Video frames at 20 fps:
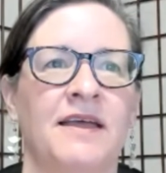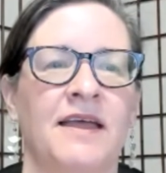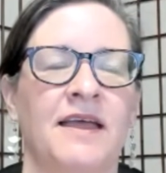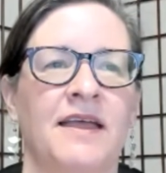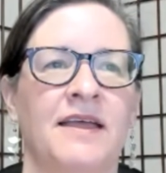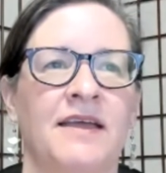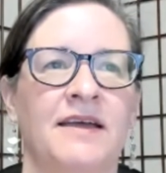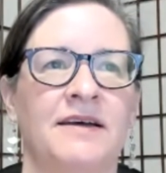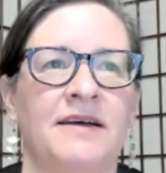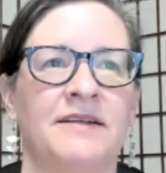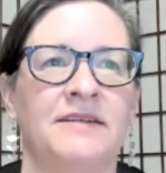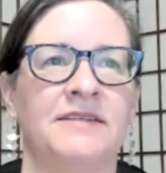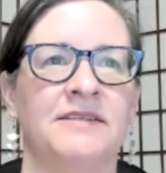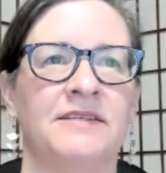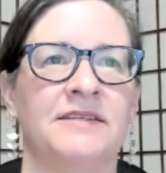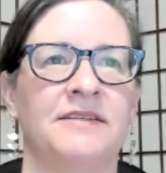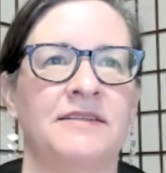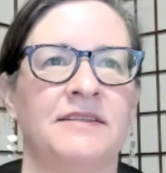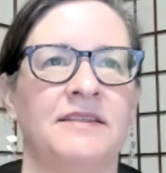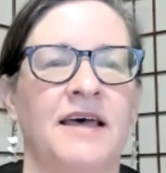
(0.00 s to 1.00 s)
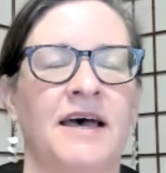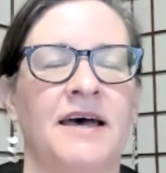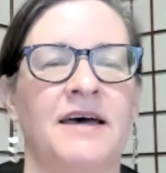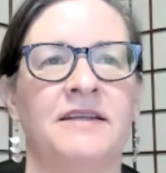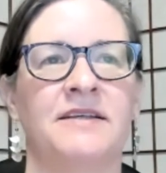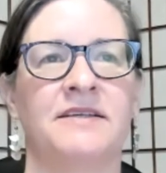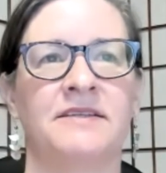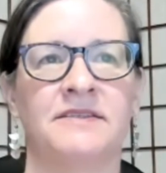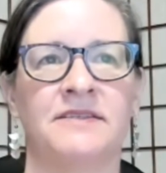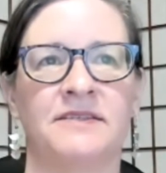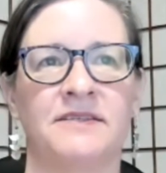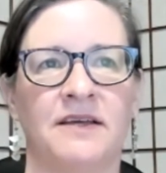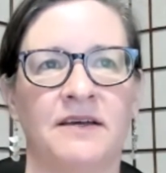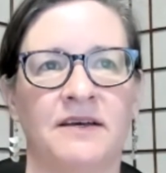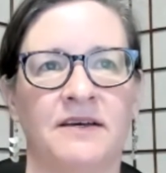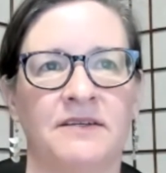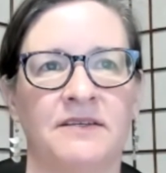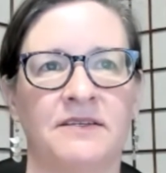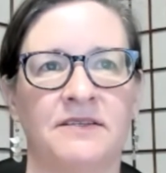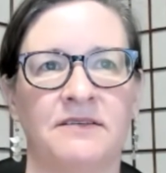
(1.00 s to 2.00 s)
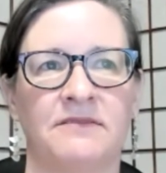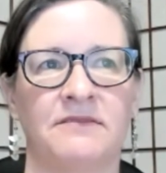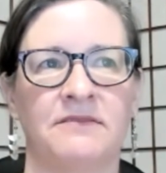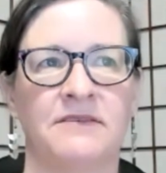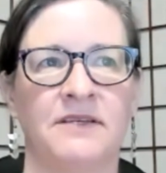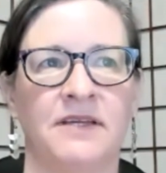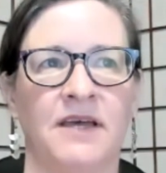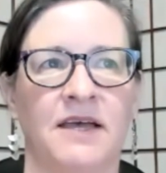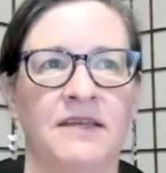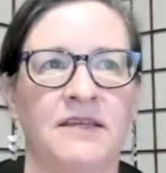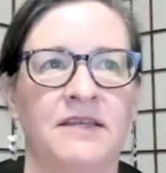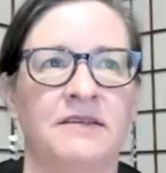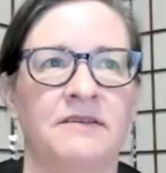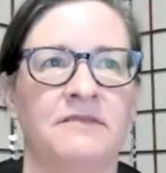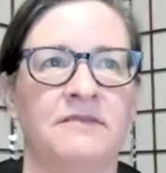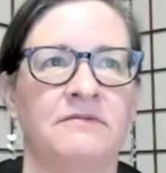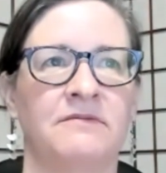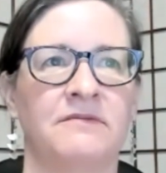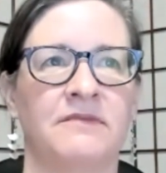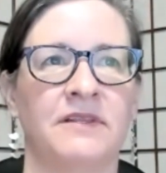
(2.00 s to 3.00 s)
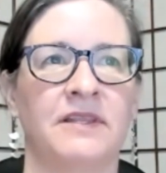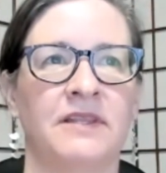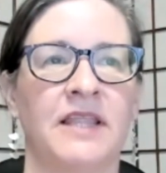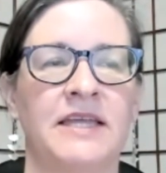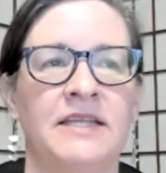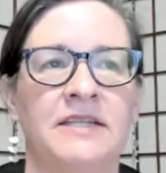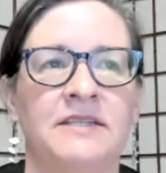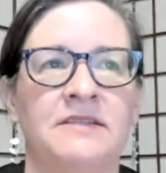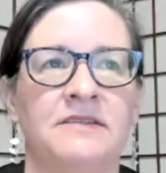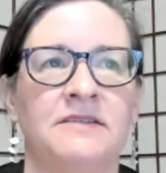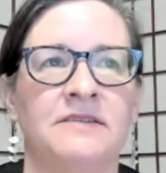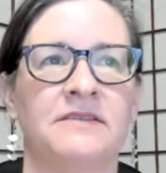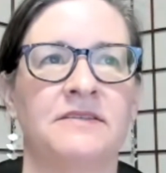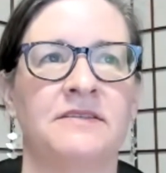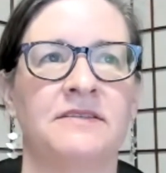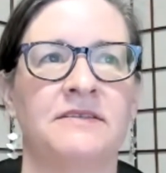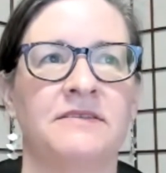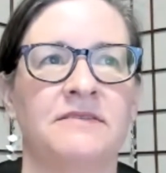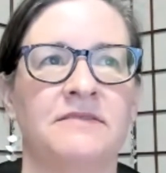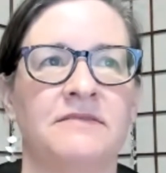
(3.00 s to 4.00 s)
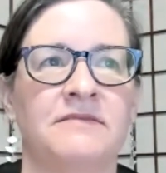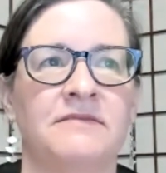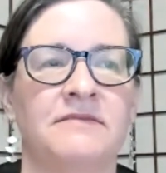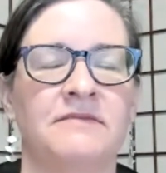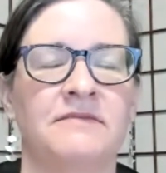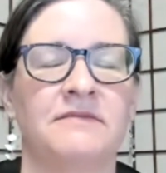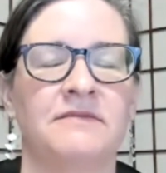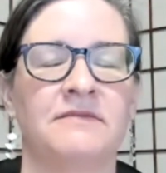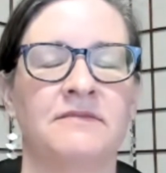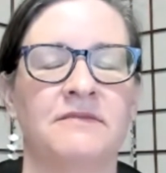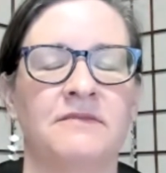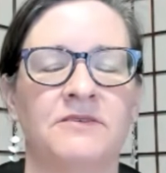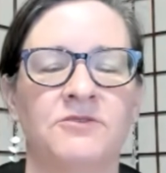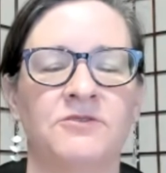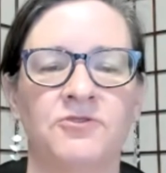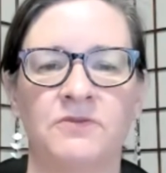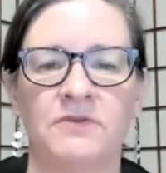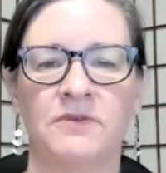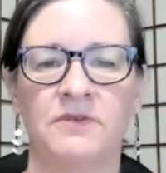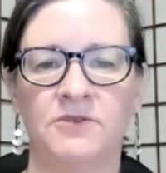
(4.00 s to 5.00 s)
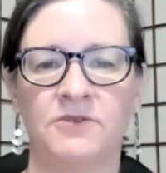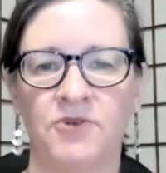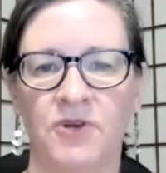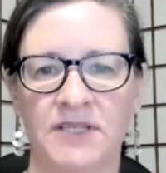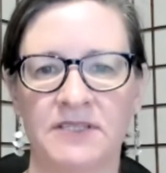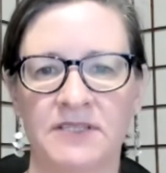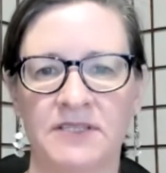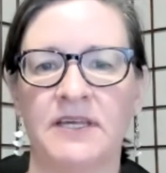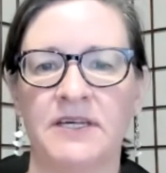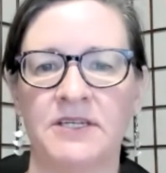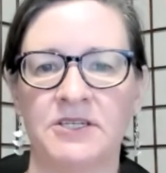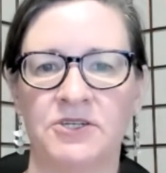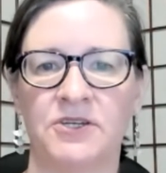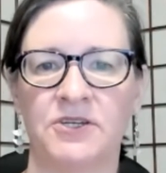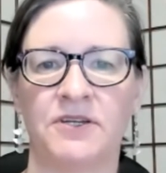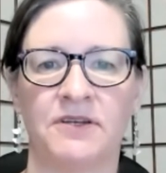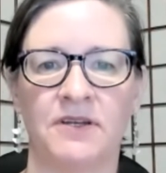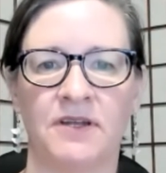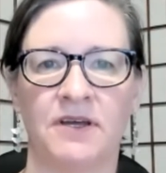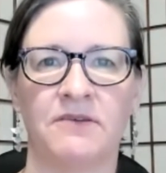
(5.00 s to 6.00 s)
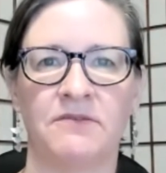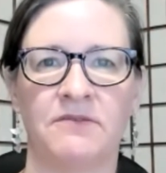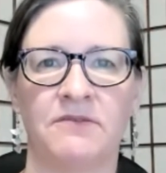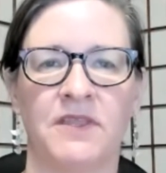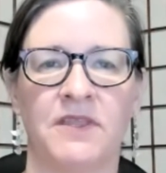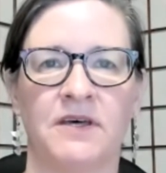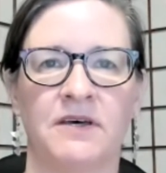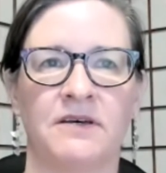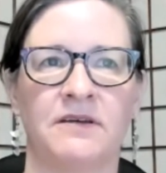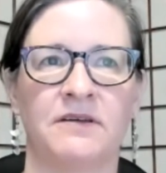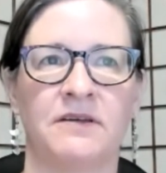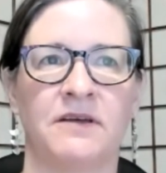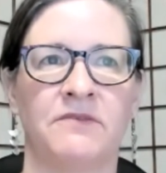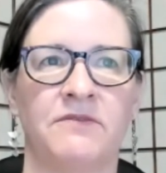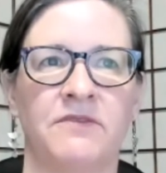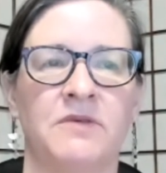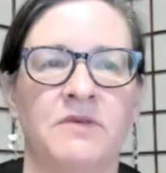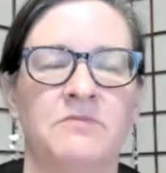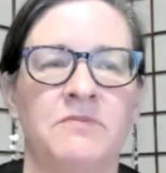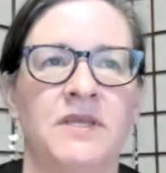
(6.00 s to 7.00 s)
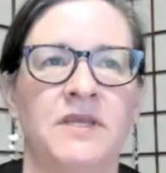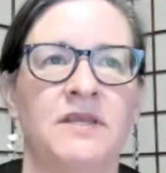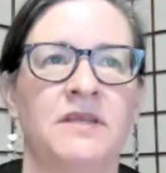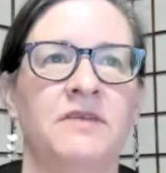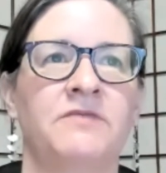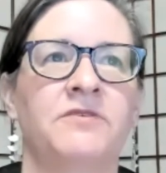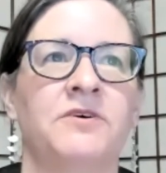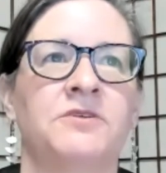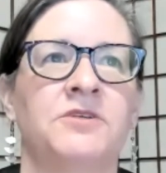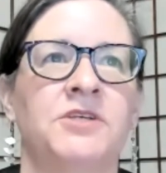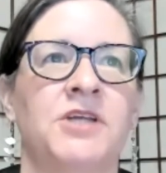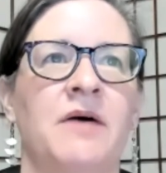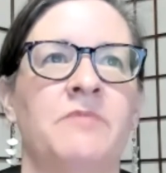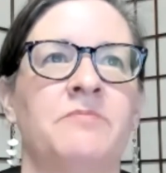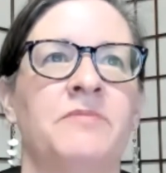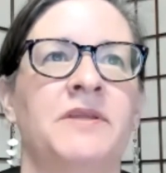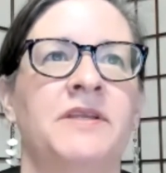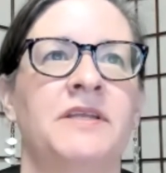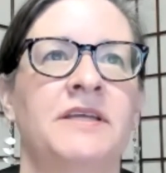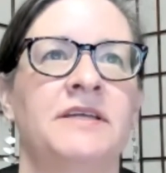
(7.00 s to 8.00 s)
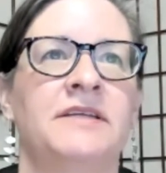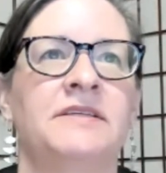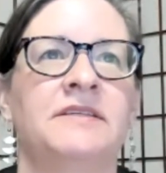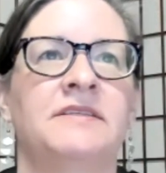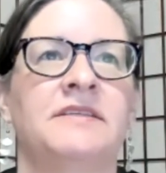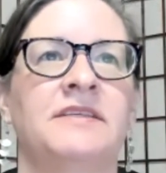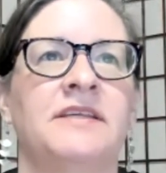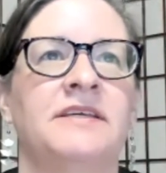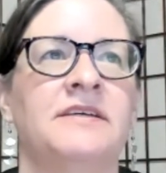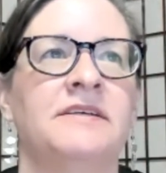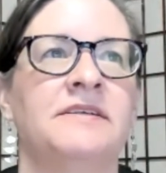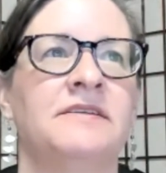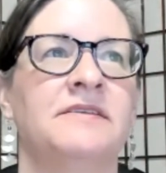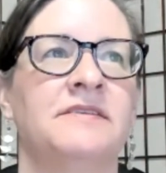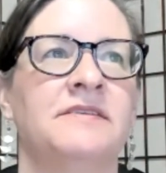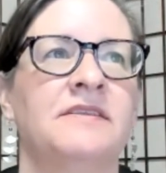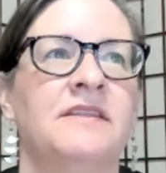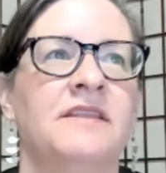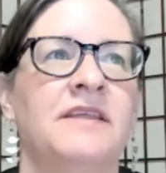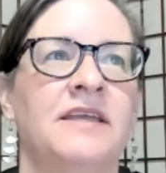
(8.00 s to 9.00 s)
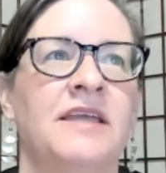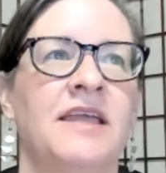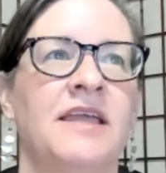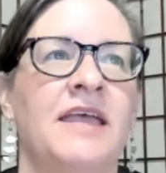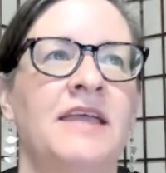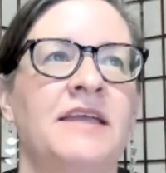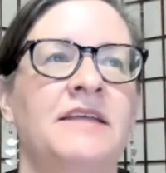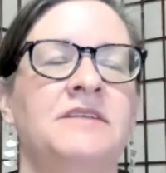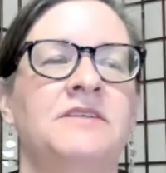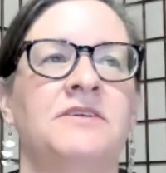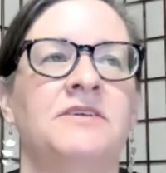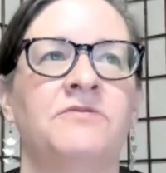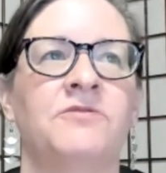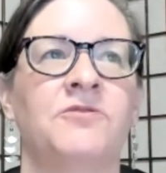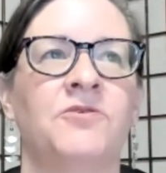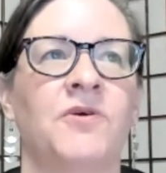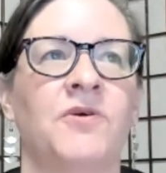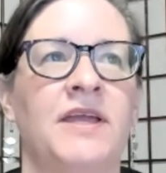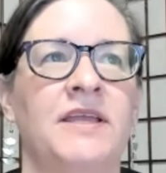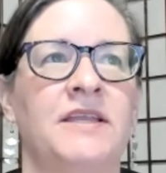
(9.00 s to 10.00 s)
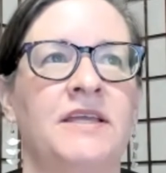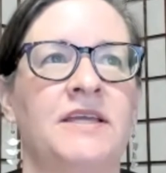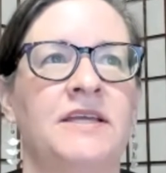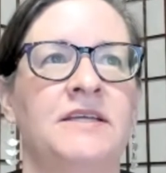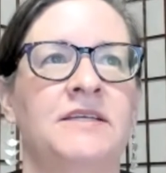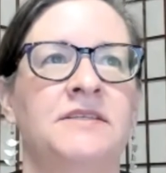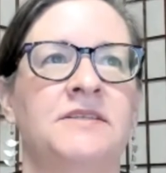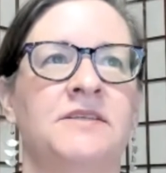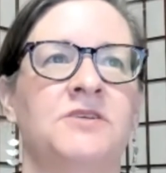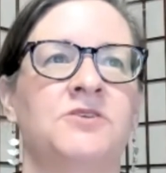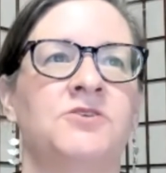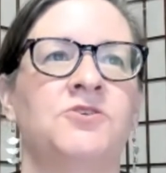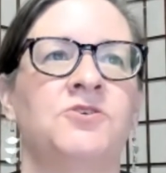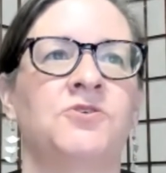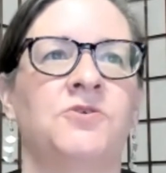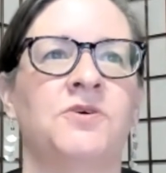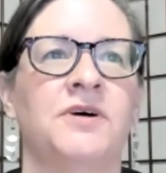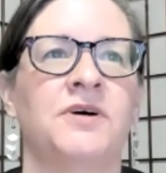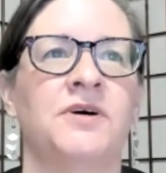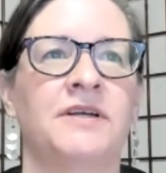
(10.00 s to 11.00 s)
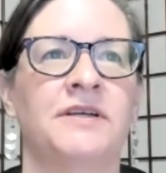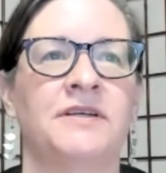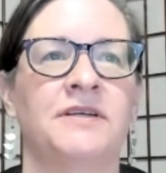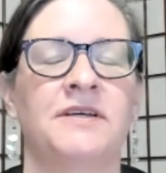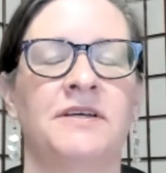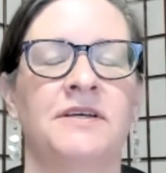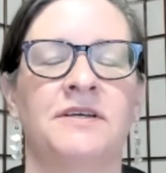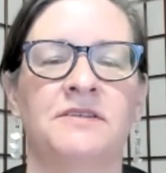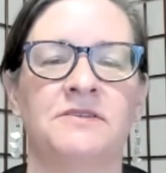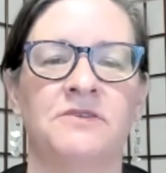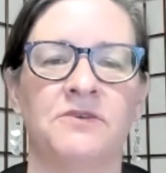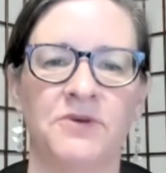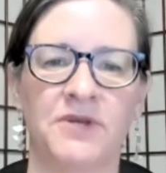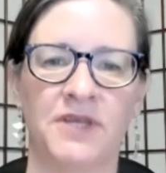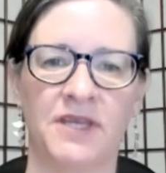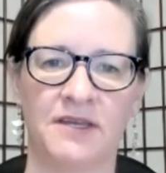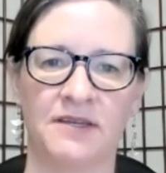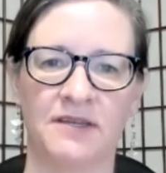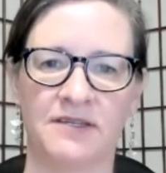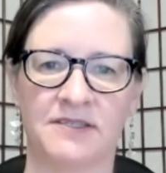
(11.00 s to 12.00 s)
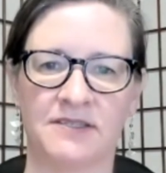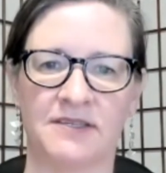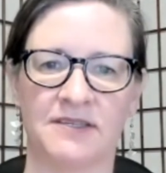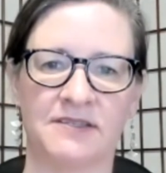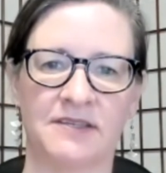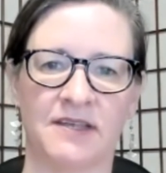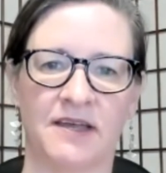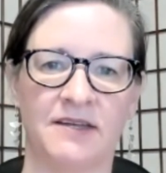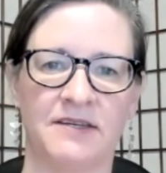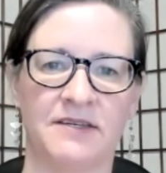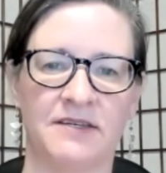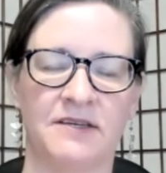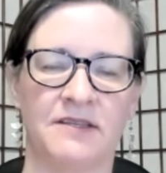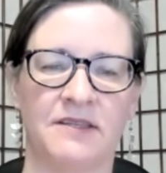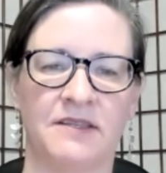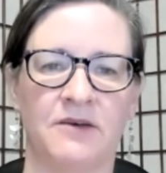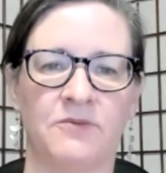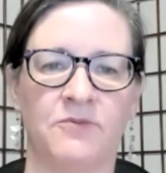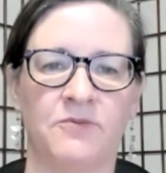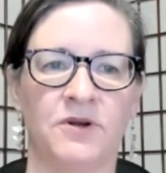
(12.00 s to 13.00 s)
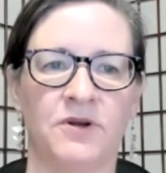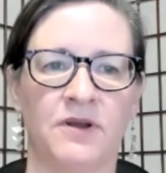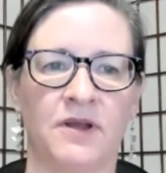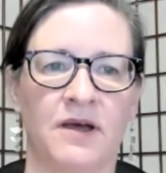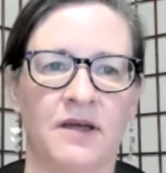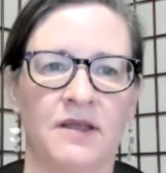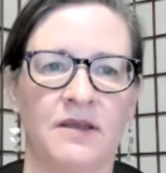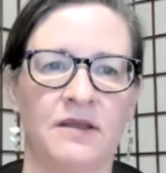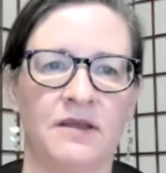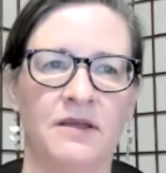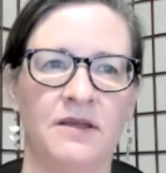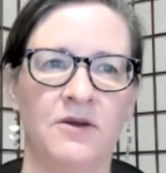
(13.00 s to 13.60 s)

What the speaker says: And that is Taigen Layton's translation of the medieval Japanese, is the gate of great ease and joy. So again, it's this idea that we're not